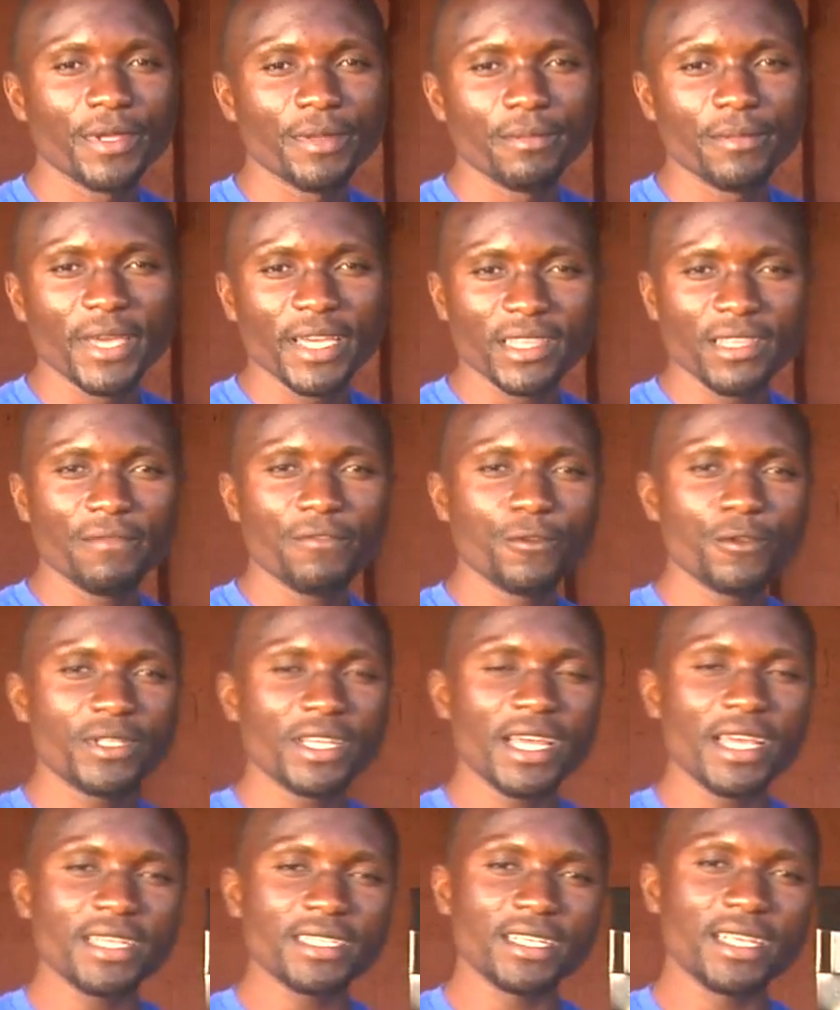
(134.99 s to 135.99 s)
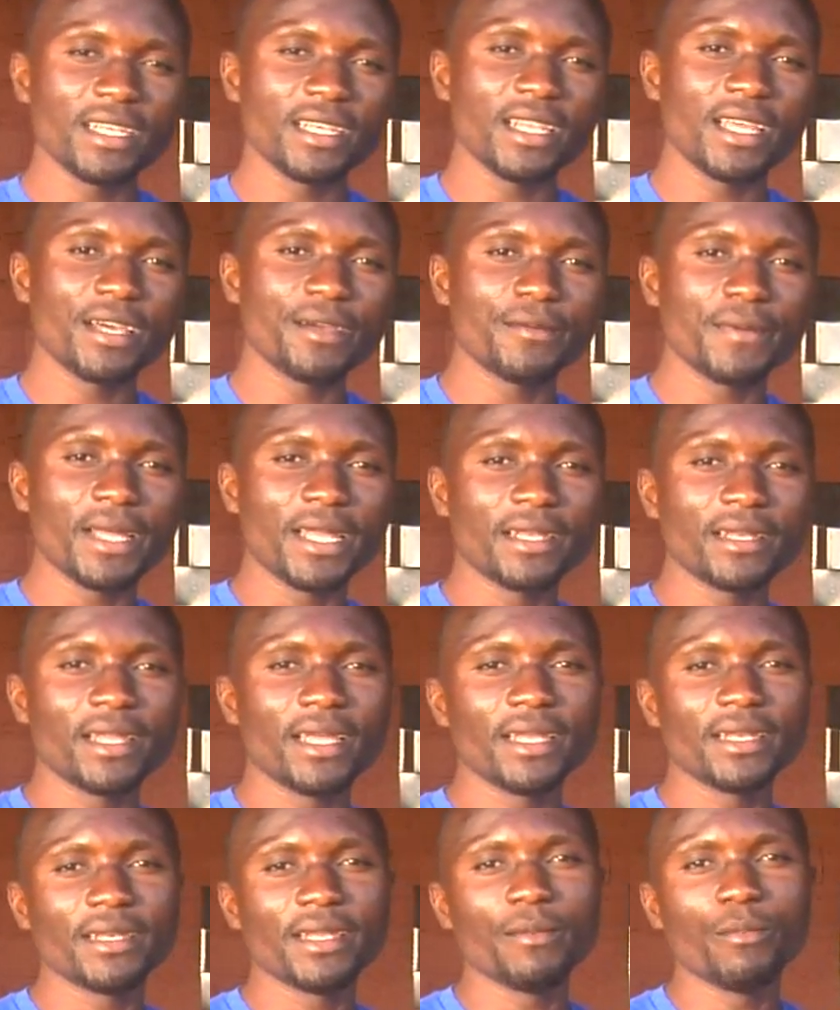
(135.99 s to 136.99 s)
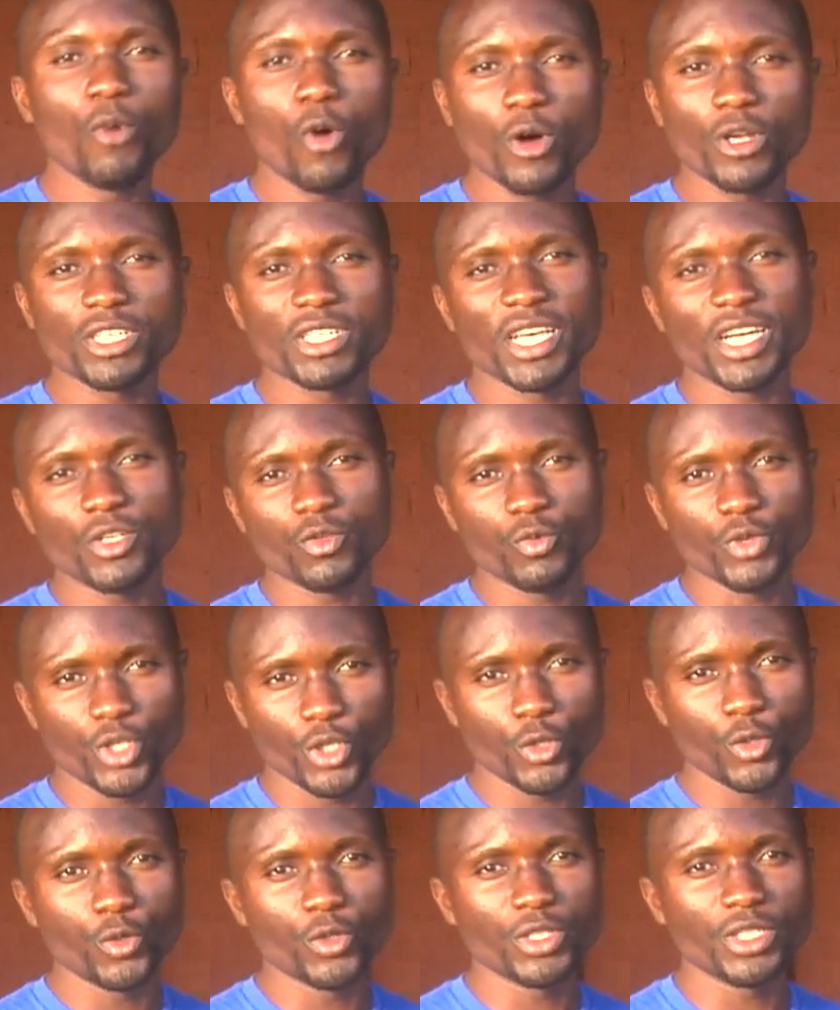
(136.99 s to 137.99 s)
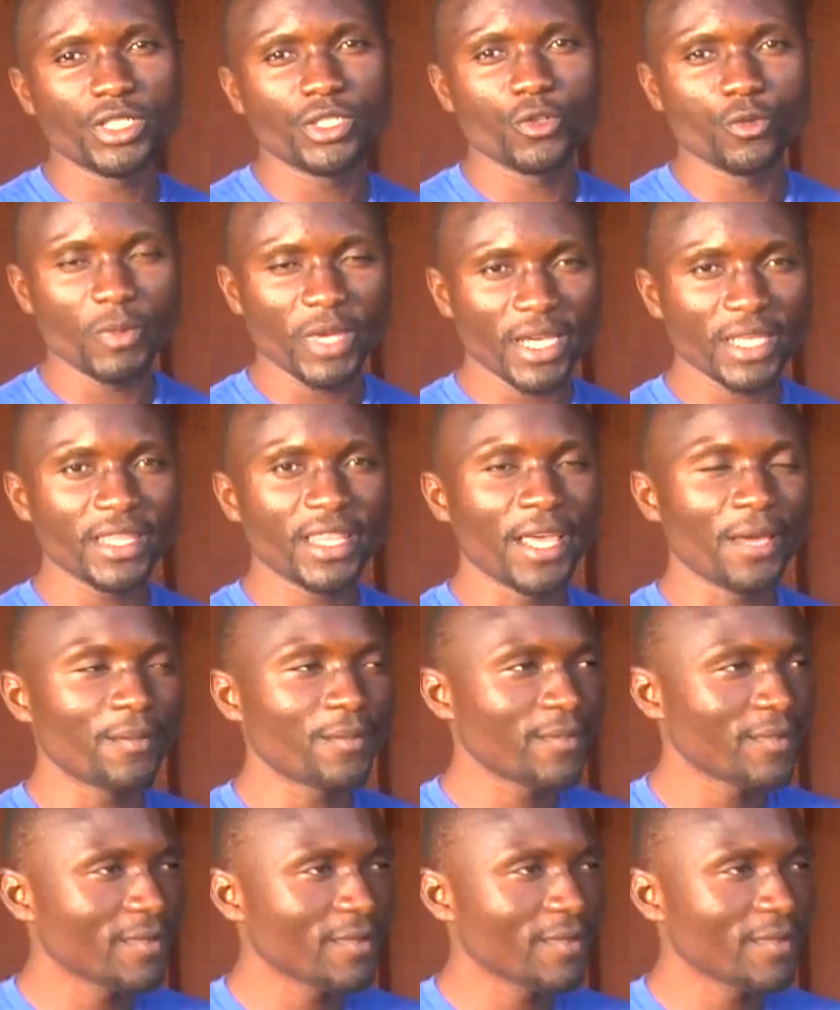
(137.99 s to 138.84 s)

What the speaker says: make the filters and the modes that we use to make them.